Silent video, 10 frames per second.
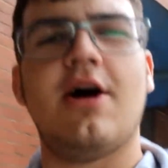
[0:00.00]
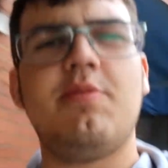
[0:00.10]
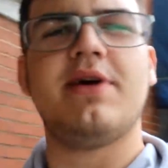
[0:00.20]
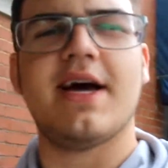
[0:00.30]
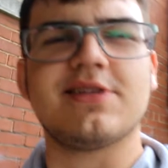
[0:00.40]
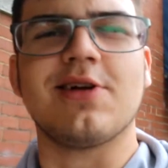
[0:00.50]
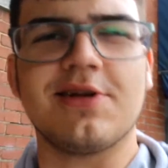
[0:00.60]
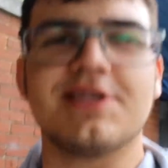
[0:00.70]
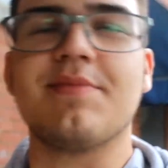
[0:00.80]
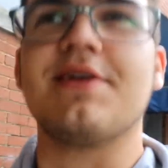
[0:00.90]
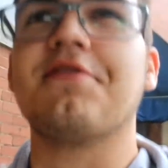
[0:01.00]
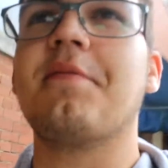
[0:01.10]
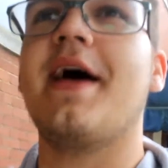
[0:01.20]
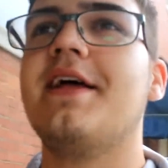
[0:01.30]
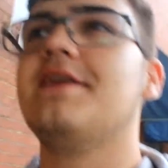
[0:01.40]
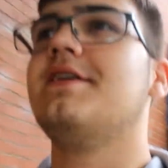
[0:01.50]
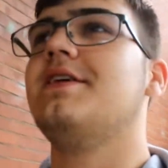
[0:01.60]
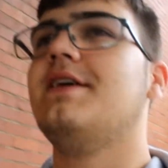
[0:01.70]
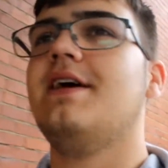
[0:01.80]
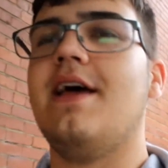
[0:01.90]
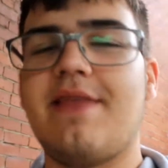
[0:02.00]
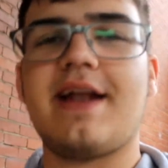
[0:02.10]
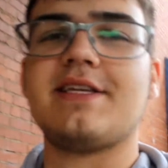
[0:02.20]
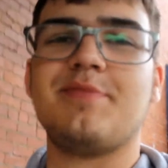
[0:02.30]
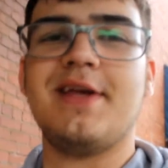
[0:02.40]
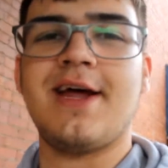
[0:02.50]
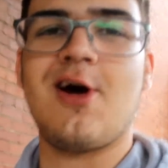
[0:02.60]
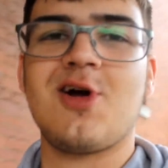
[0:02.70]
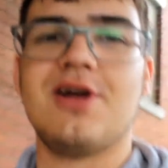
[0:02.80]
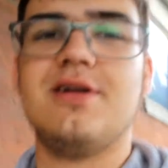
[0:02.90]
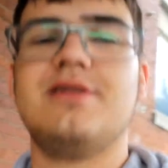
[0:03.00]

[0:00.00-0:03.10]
you guys learned something from that. And that has been our